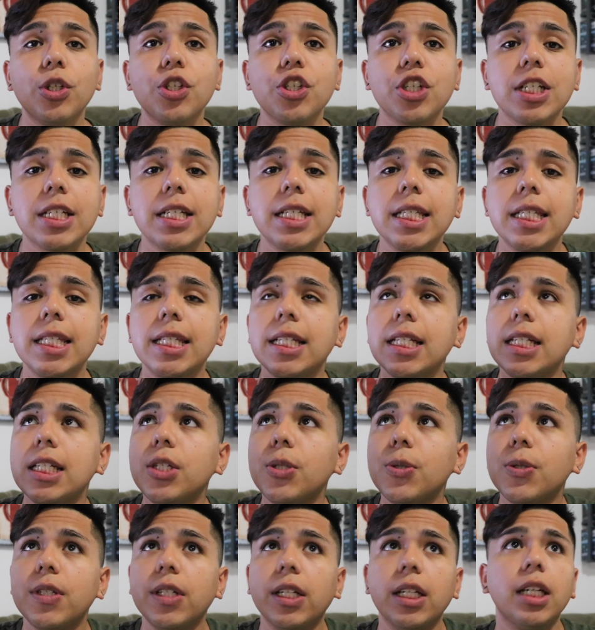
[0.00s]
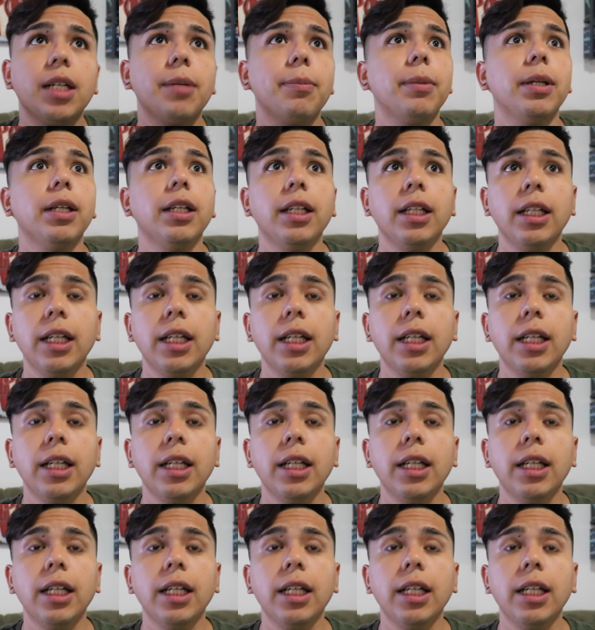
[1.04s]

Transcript: which is the username